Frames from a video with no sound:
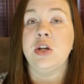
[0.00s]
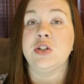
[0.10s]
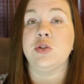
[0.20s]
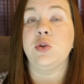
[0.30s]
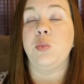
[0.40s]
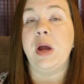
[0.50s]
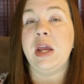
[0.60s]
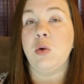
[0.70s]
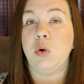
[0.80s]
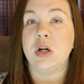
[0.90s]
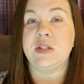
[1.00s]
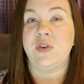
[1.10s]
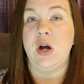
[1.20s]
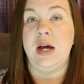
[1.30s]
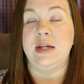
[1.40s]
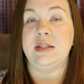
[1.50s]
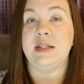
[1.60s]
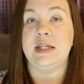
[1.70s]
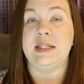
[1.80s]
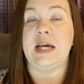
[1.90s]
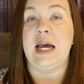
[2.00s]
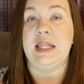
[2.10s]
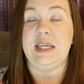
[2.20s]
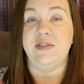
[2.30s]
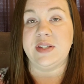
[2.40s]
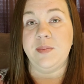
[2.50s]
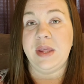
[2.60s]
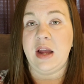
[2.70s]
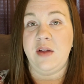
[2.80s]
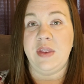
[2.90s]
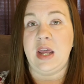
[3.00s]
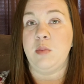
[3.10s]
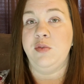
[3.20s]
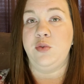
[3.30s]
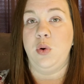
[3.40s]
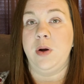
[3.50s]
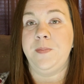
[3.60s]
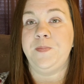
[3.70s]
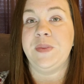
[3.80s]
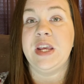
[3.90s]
So the way it works for us is I leave something out the night before.